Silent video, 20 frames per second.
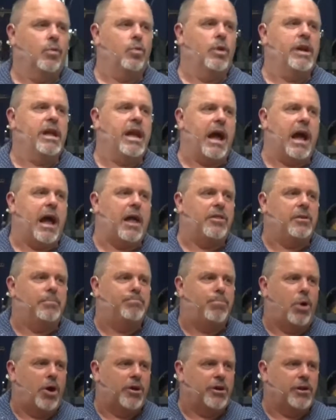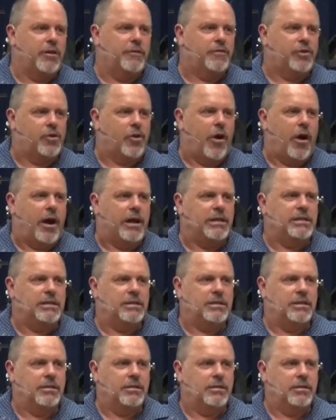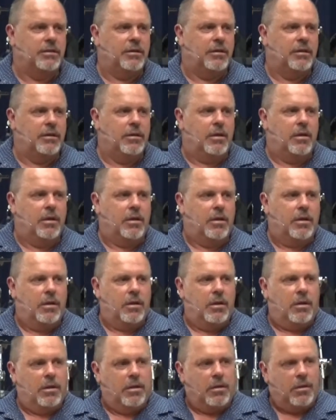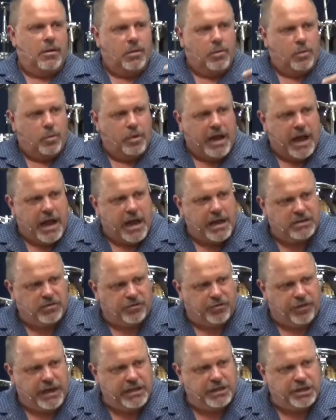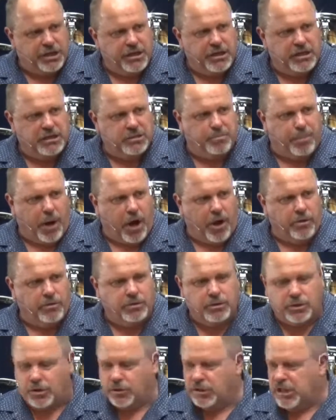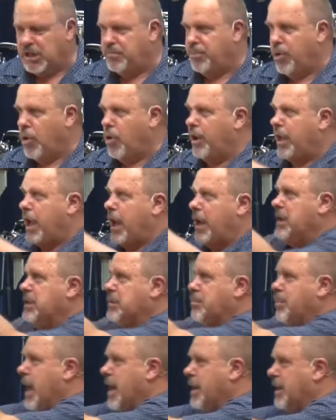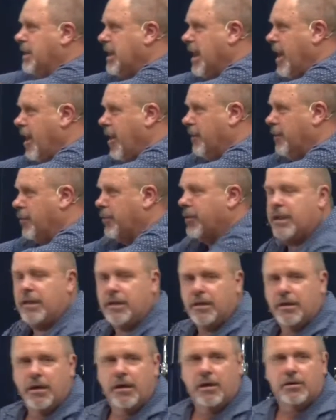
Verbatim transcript: We are the body of Christ we are his flesh and his bones because he poured out his blood at Calvary.